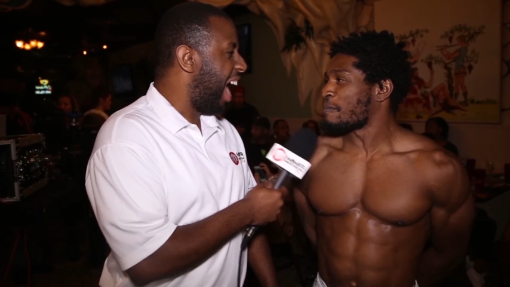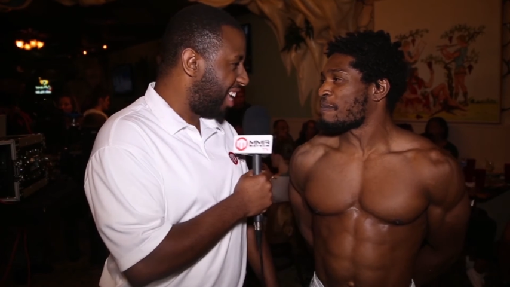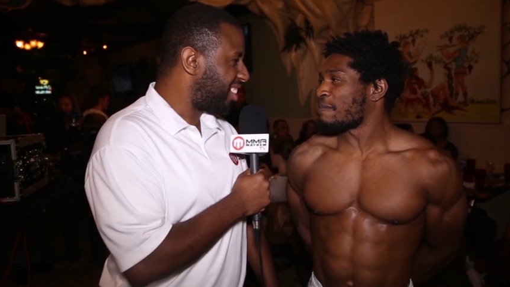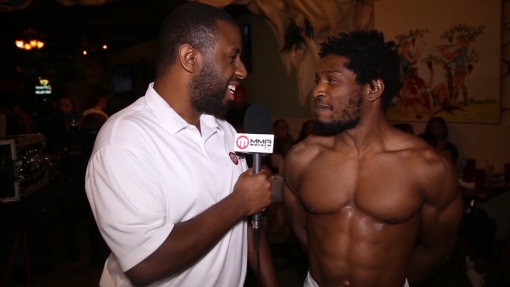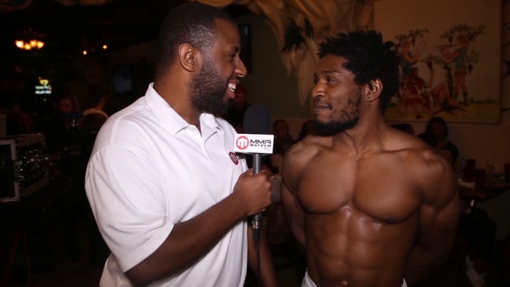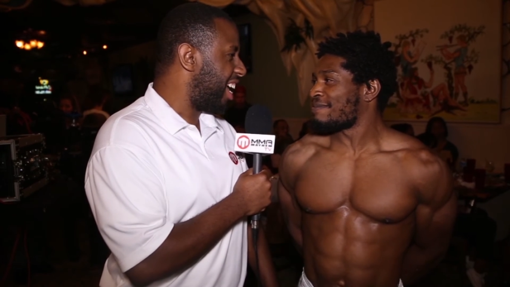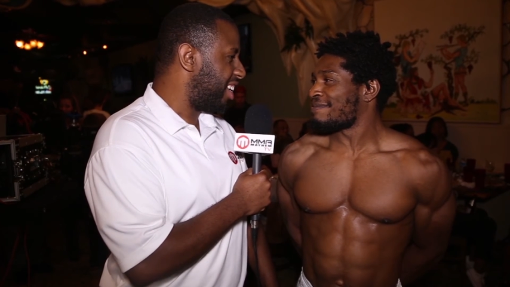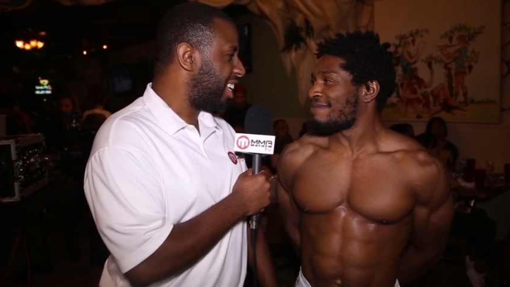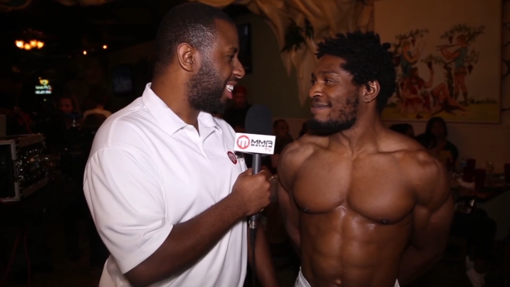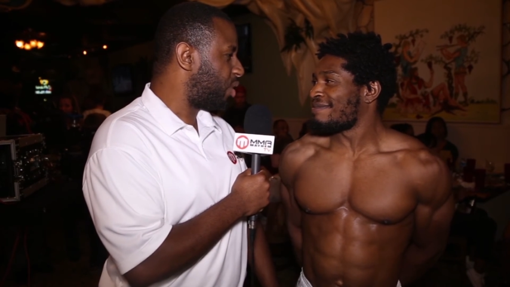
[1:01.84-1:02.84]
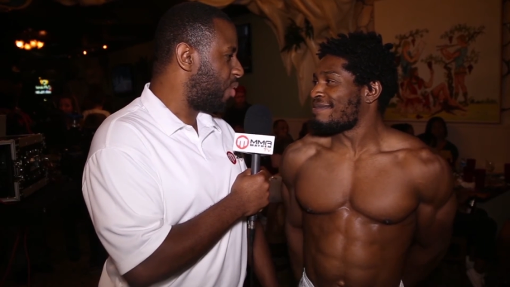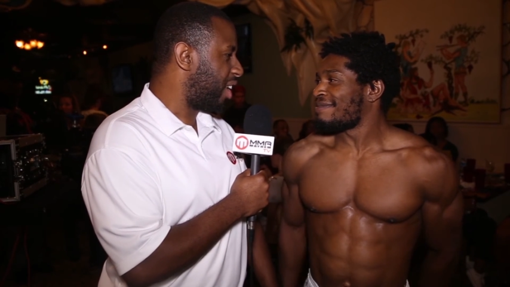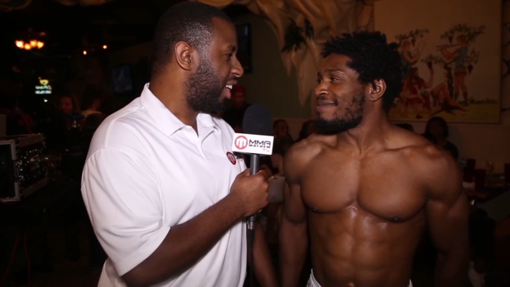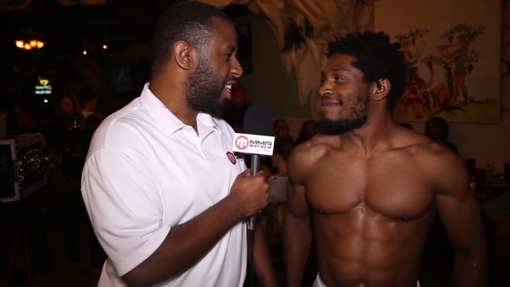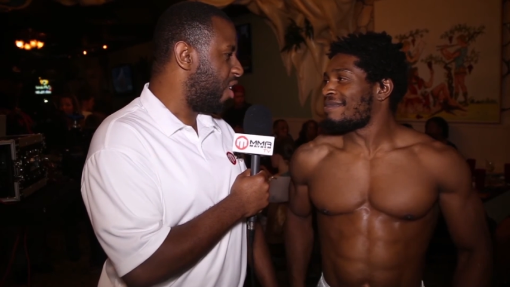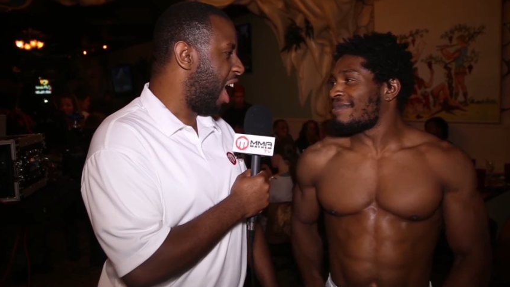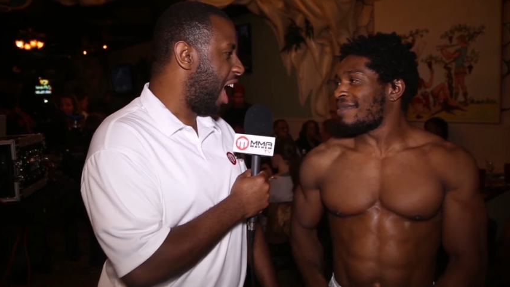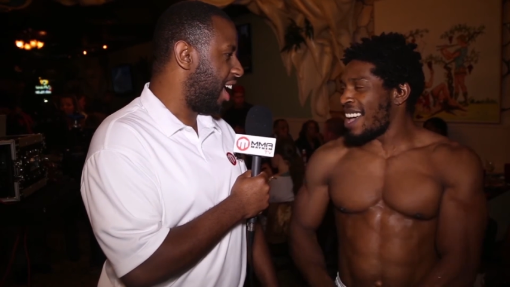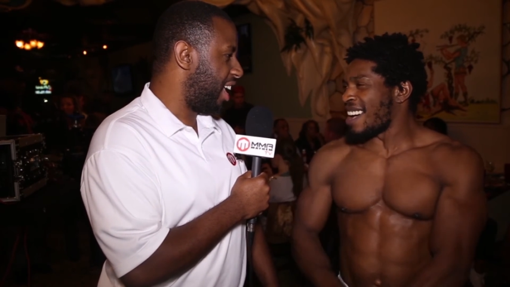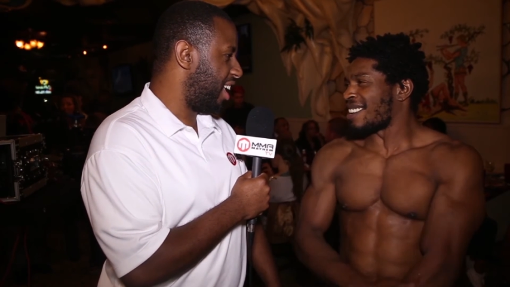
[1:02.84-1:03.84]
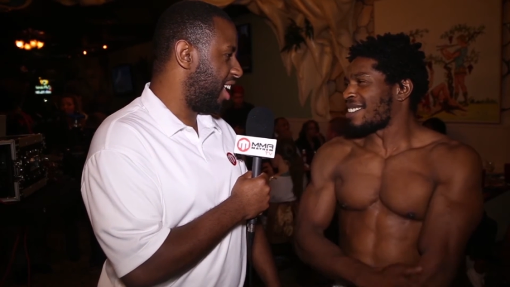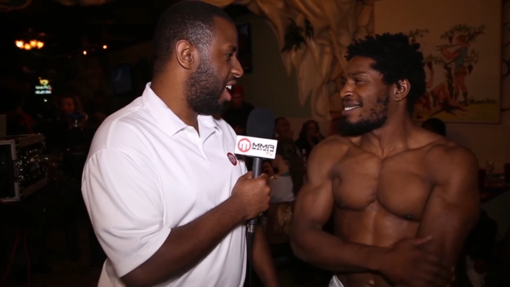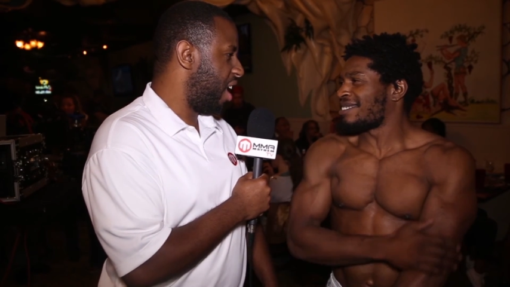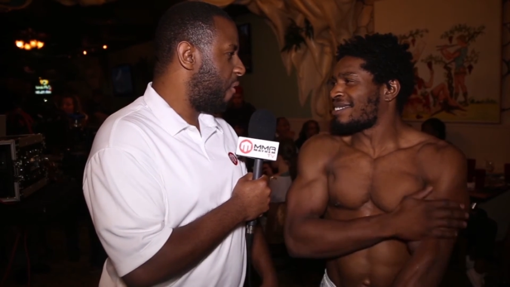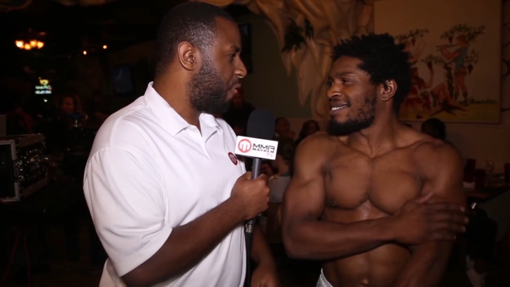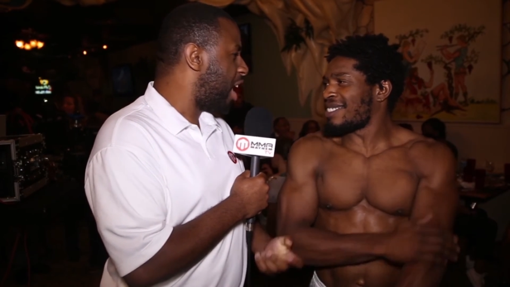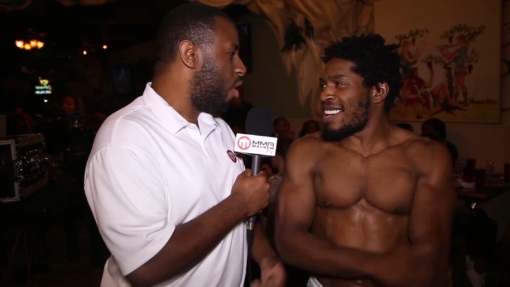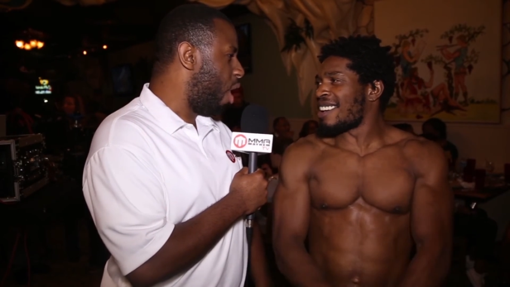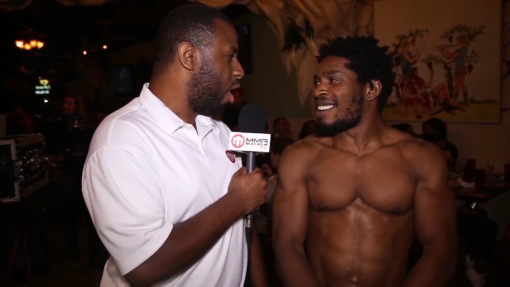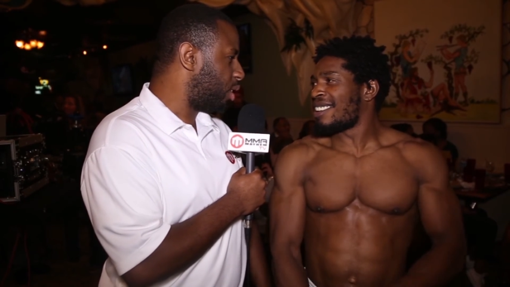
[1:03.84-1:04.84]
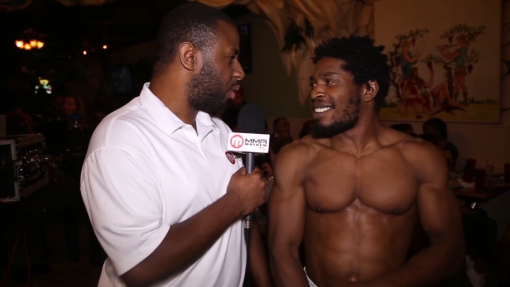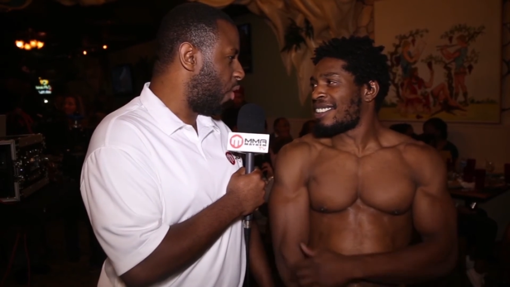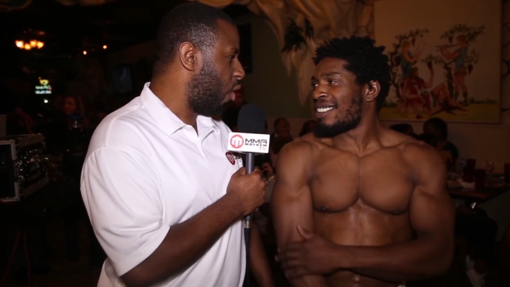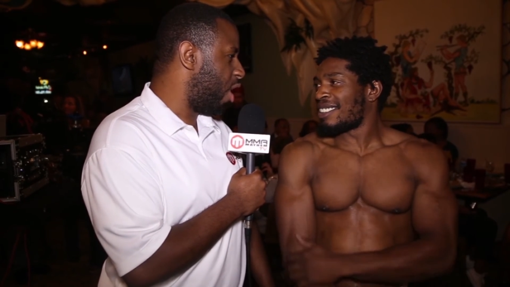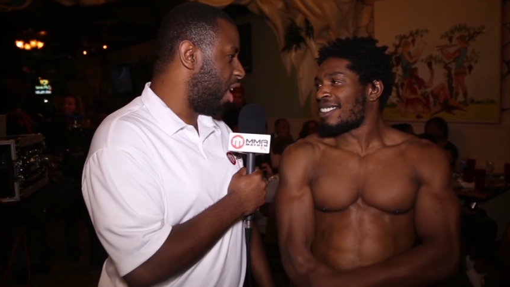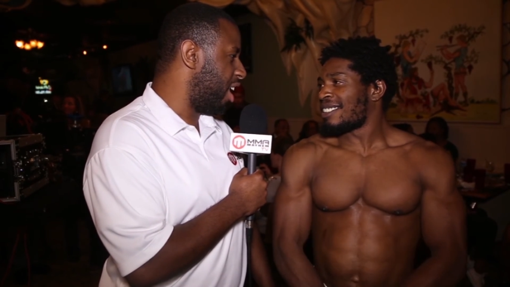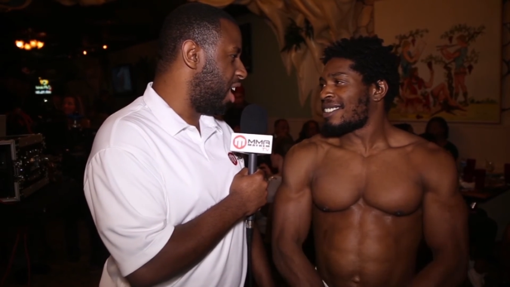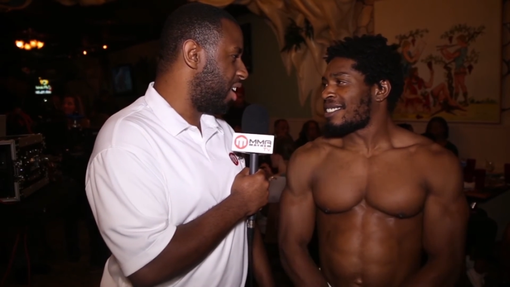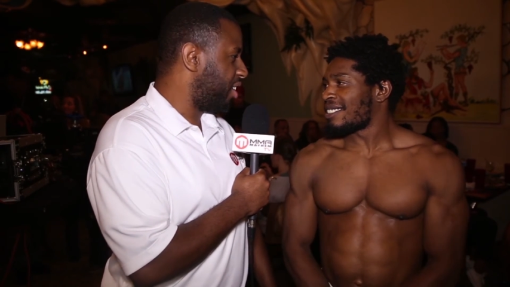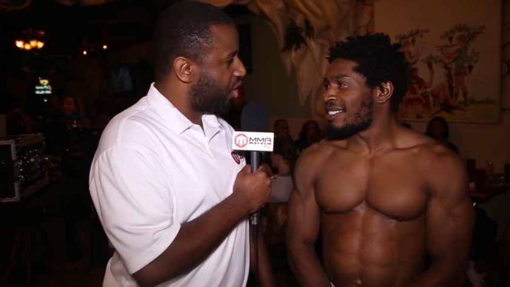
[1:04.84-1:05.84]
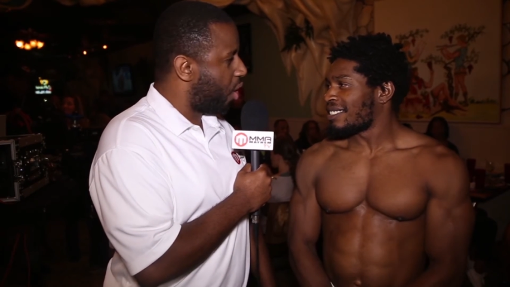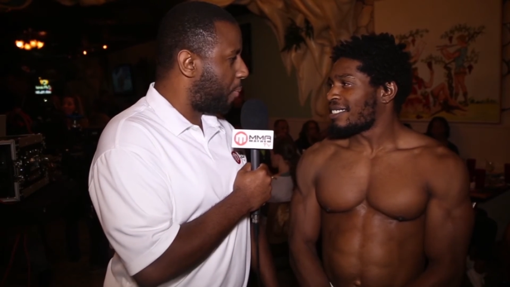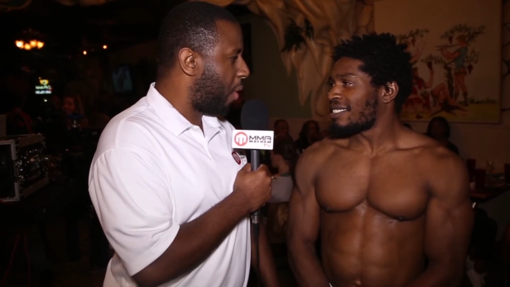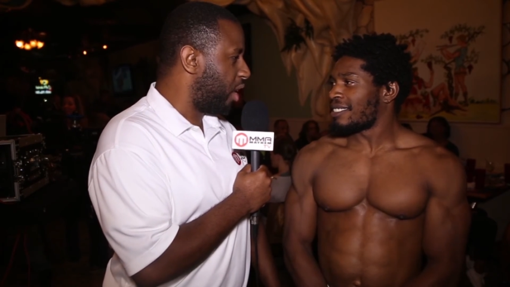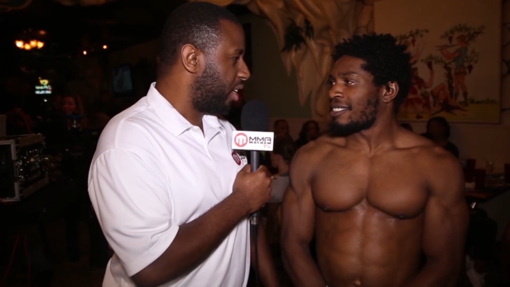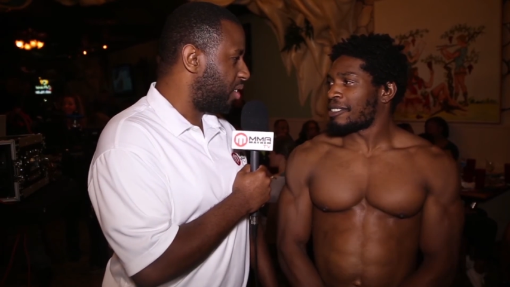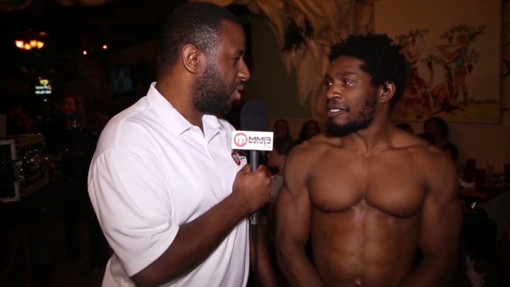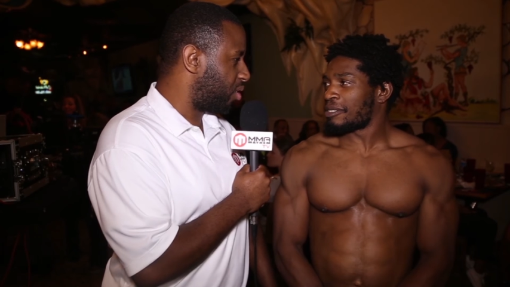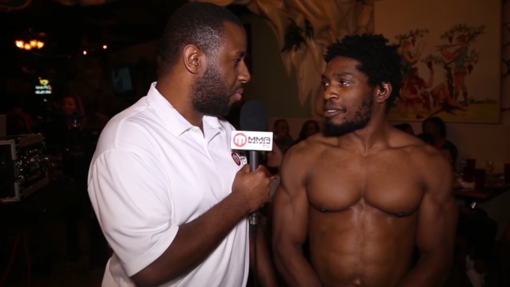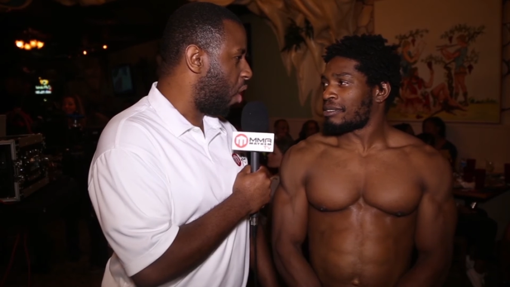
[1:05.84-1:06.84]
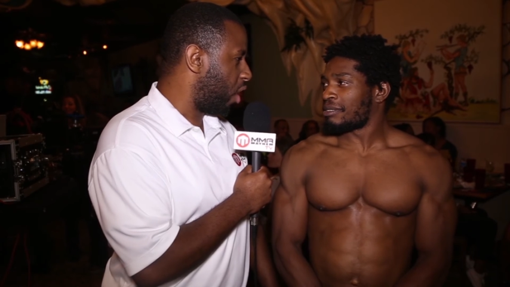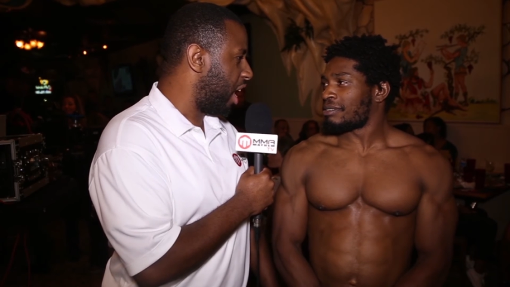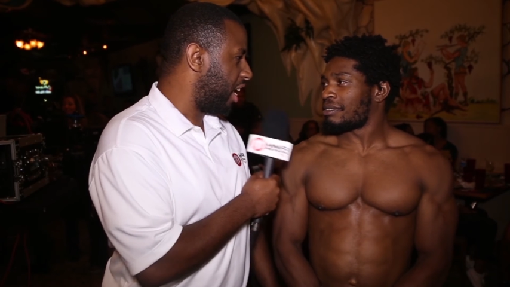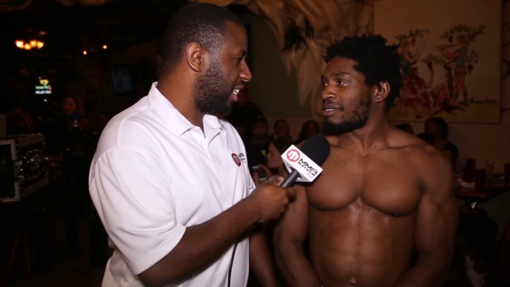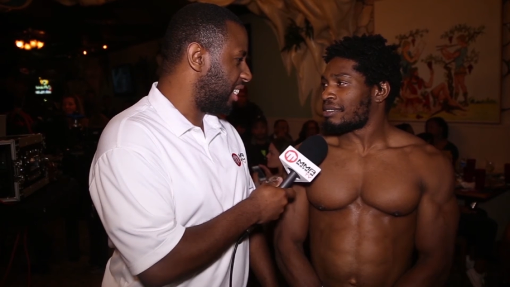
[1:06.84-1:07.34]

Speaker 1: I see that. You got that twinkle in your eye. Yeah. Final yeah. words for uh, your opponent tomorrow night